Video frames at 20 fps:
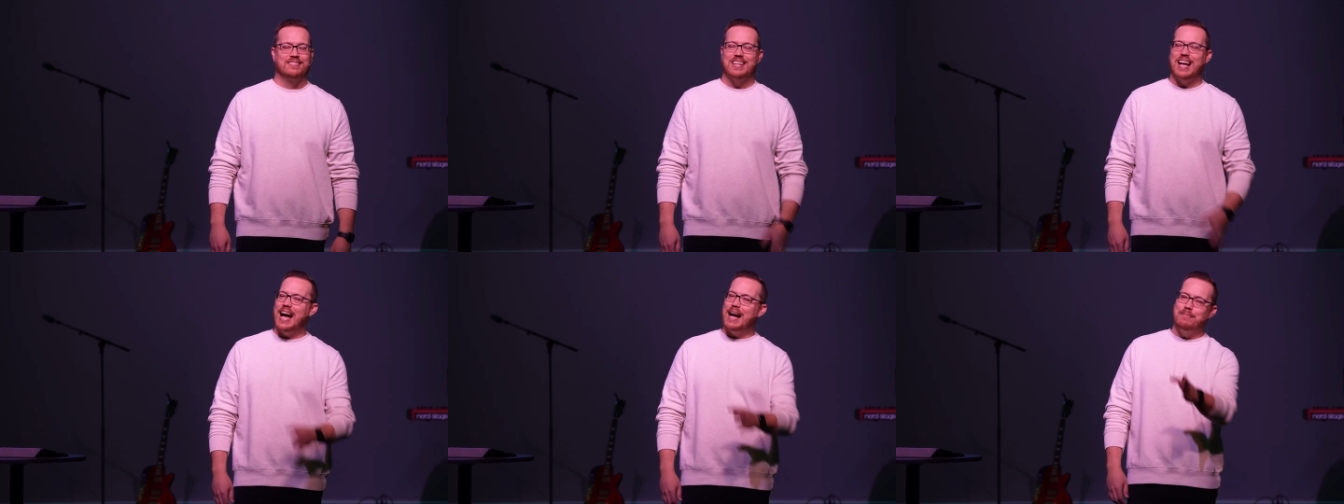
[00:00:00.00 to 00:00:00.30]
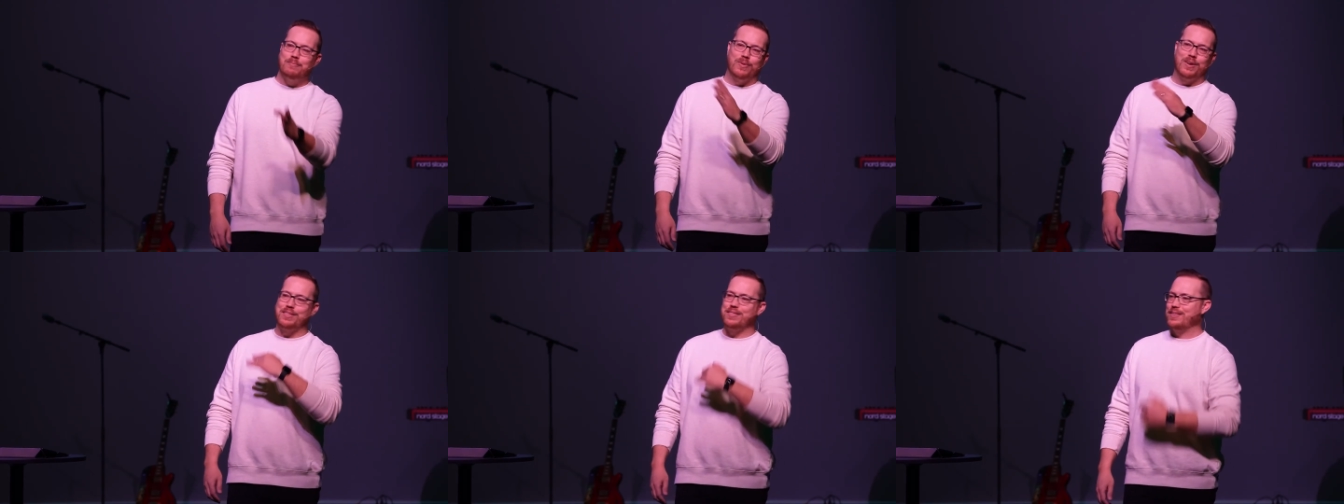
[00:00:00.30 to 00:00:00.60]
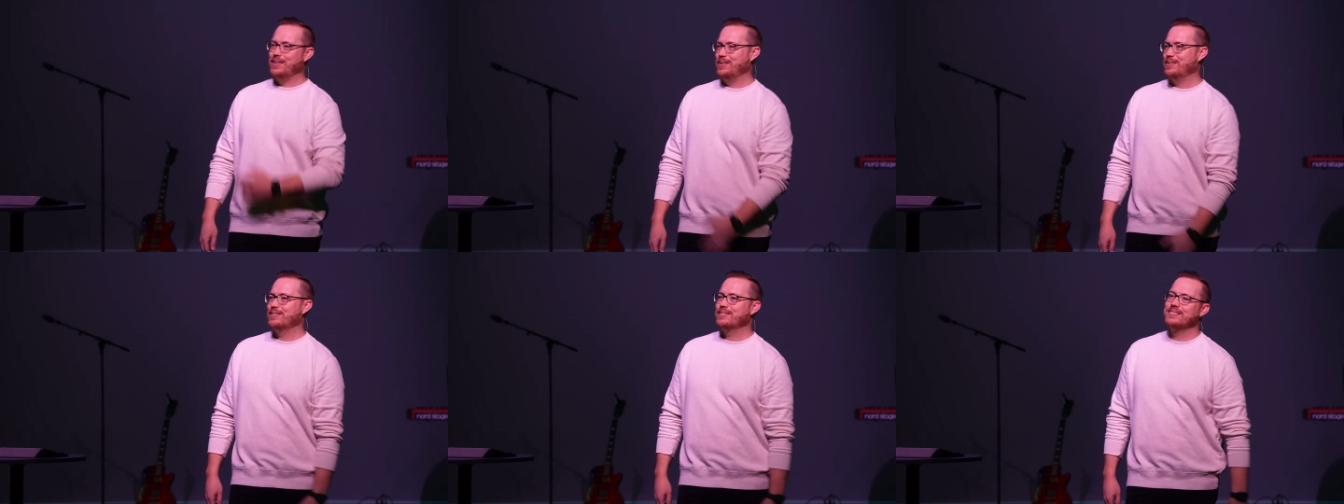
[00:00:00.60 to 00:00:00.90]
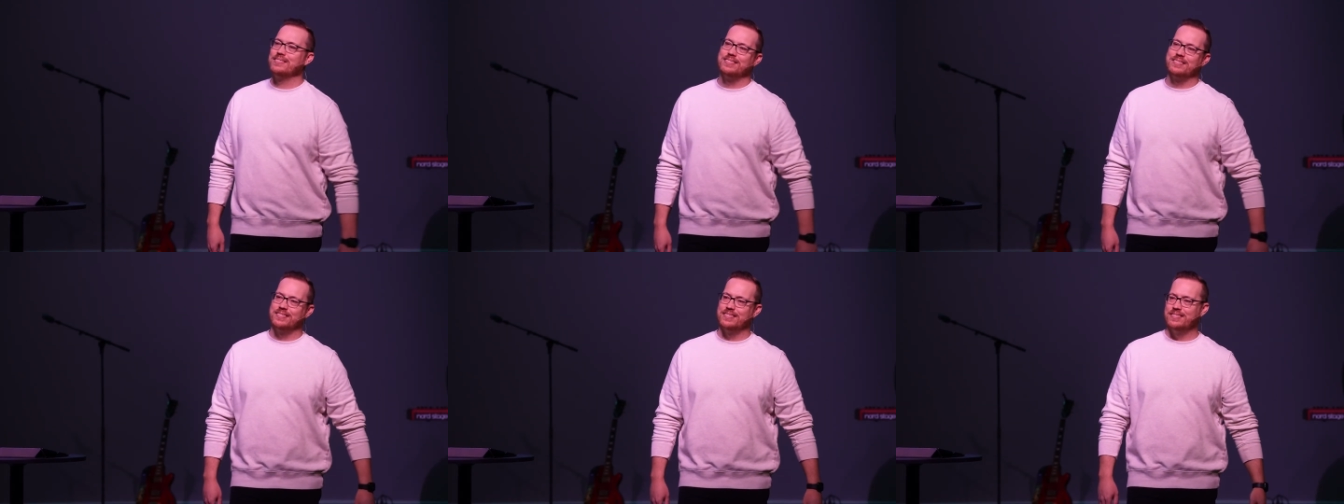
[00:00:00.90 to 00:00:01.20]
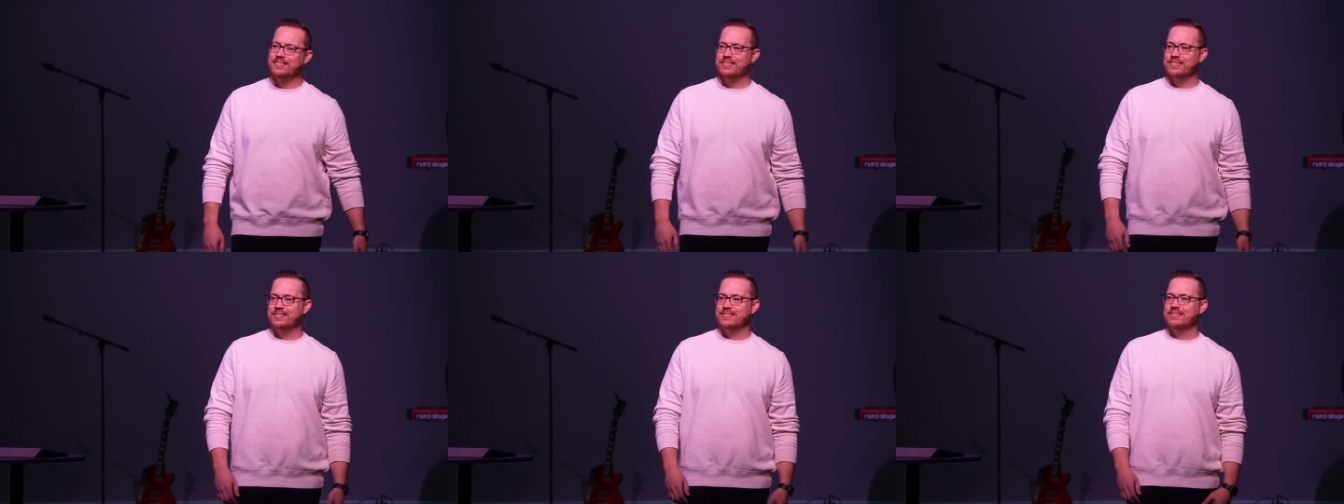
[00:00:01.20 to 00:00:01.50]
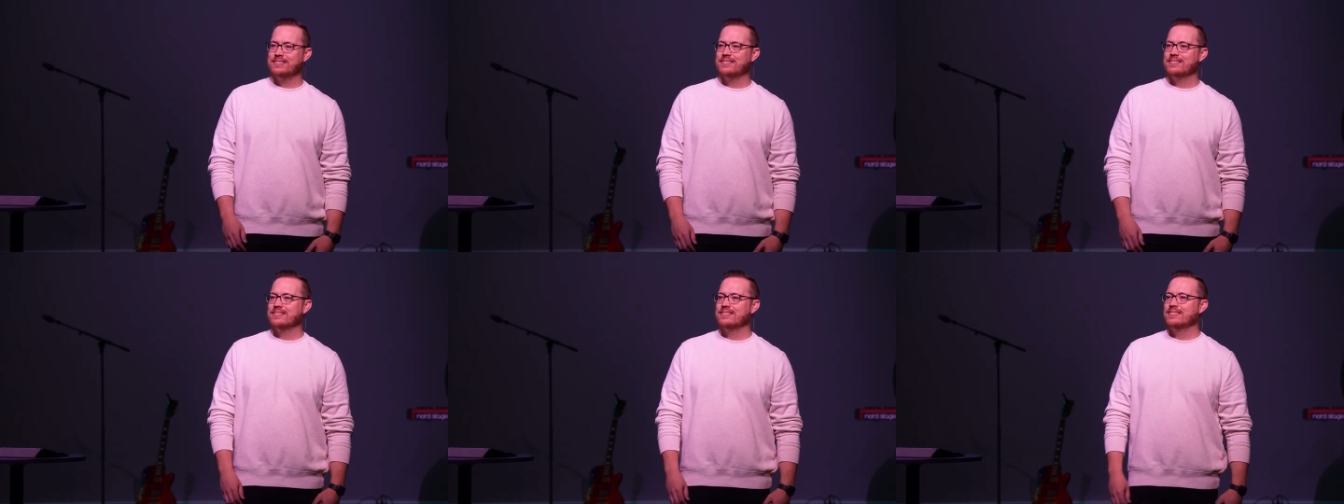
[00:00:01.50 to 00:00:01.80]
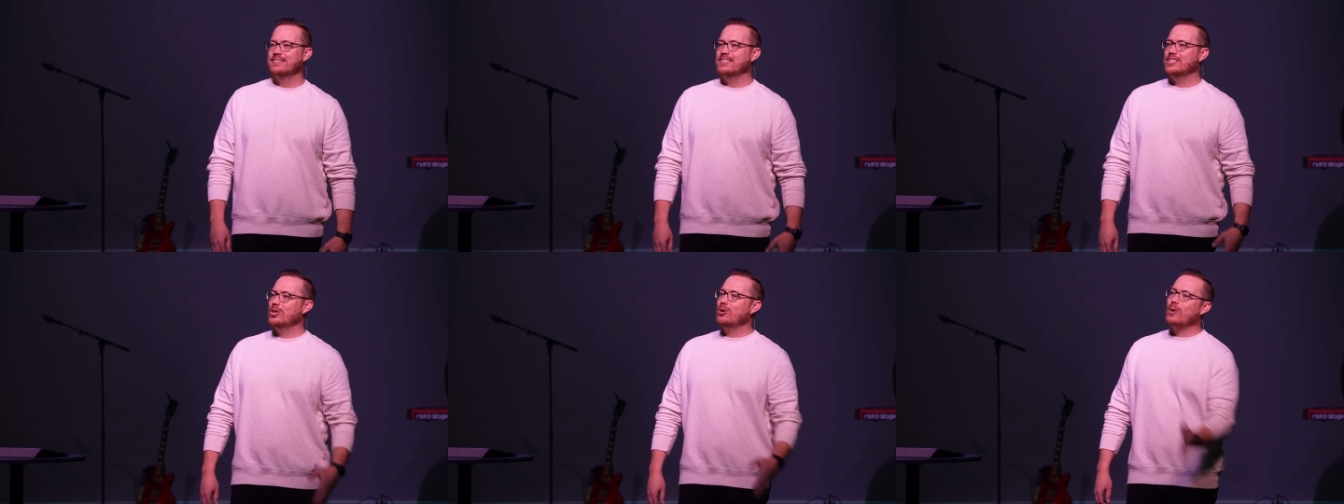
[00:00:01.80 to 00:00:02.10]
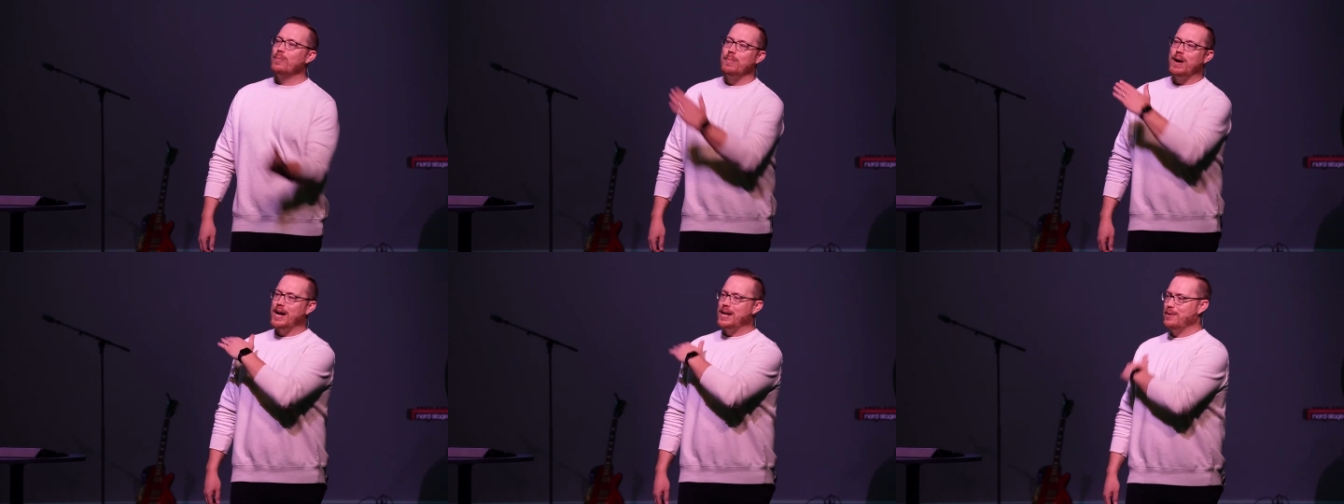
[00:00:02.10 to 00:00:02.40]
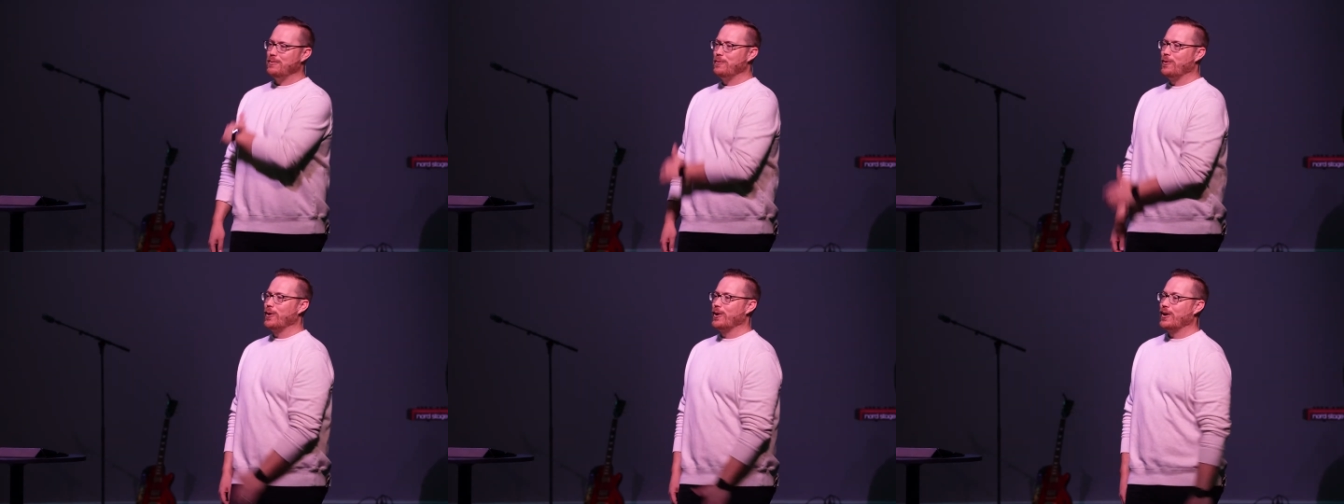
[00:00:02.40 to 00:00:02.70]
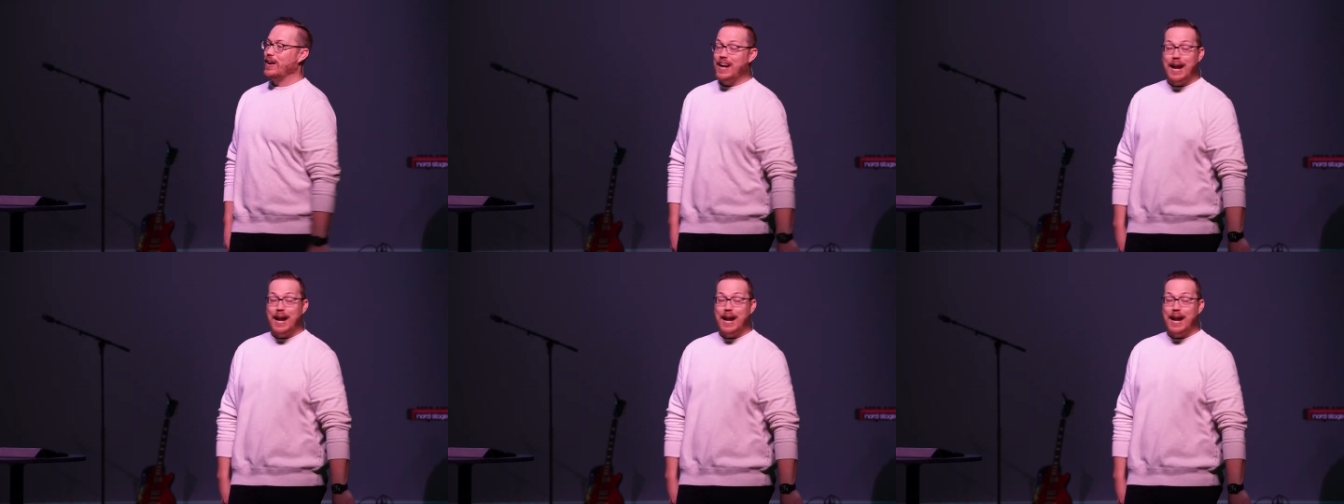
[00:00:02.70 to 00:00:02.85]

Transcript: I'm with you. You're a mighty warrior.